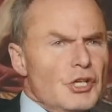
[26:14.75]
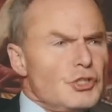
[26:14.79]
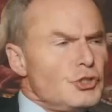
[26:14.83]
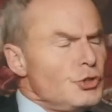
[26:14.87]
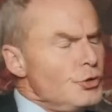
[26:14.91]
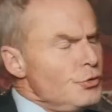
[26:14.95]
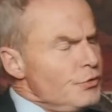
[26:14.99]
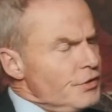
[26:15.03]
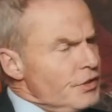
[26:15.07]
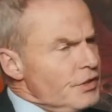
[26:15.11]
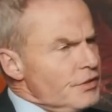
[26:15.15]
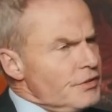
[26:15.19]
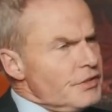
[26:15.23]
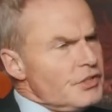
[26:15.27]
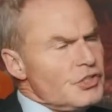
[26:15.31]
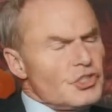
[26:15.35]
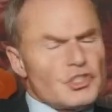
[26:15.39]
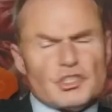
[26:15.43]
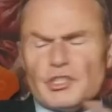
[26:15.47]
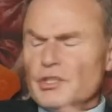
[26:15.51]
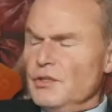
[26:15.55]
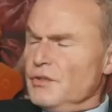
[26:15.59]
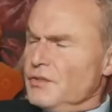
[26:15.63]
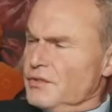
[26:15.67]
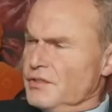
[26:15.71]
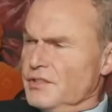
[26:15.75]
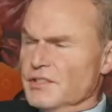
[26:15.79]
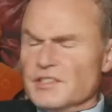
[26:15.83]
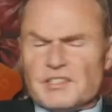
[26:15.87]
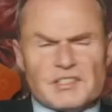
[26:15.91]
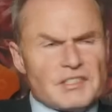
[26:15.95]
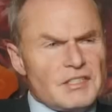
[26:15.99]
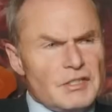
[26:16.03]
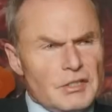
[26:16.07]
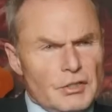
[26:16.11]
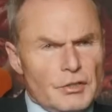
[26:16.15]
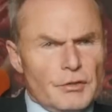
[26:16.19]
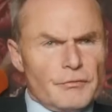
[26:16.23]
do you think this shows, this
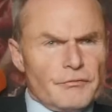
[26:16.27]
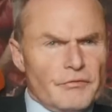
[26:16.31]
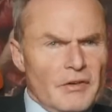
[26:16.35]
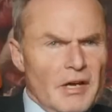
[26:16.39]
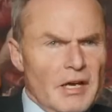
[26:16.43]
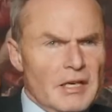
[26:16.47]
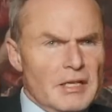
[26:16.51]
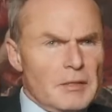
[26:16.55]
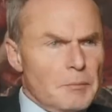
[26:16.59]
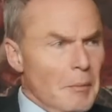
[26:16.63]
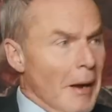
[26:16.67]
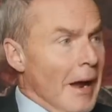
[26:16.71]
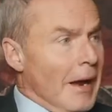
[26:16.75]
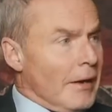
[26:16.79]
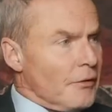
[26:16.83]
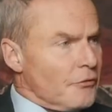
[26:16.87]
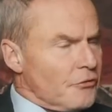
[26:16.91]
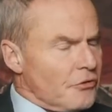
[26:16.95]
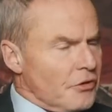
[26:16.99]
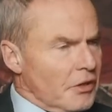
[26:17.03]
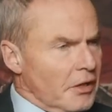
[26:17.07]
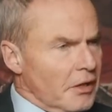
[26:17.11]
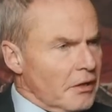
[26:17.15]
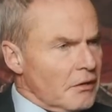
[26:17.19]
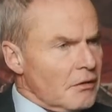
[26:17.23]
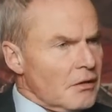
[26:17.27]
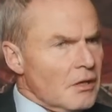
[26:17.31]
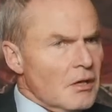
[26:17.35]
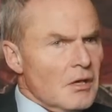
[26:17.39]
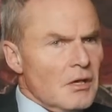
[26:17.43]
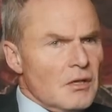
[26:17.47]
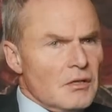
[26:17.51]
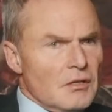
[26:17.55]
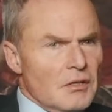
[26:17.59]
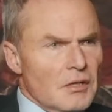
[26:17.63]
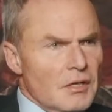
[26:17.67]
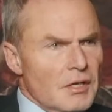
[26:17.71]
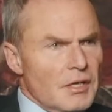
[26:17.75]
Silicon Valley Bank thing,
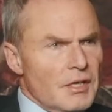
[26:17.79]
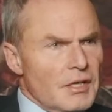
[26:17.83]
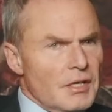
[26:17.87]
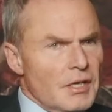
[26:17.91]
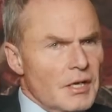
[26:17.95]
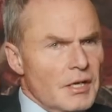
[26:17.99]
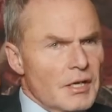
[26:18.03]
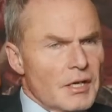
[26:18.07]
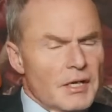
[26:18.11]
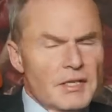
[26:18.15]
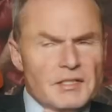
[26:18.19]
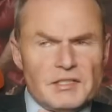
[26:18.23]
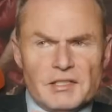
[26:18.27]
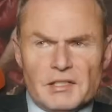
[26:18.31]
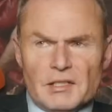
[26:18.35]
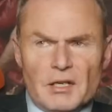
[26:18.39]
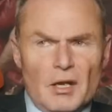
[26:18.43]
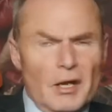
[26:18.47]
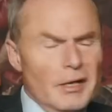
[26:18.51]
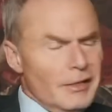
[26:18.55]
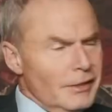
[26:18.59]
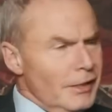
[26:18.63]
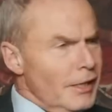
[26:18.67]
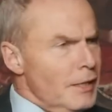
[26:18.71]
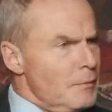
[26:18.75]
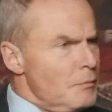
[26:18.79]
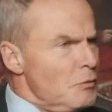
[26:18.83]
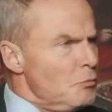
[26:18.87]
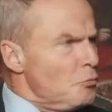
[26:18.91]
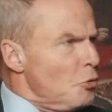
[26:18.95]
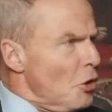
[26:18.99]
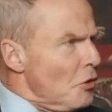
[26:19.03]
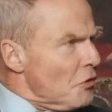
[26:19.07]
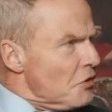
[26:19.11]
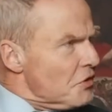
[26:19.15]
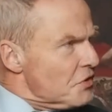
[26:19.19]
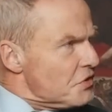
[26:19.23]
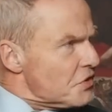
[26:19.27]
is it like Lehman
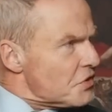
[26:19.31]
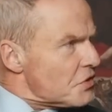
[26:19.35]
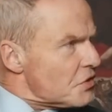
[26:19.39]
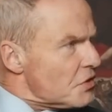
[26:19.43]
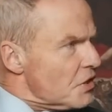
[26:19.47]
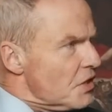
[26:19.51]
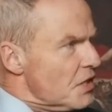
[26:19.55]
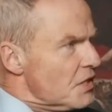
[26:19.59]
Brothers?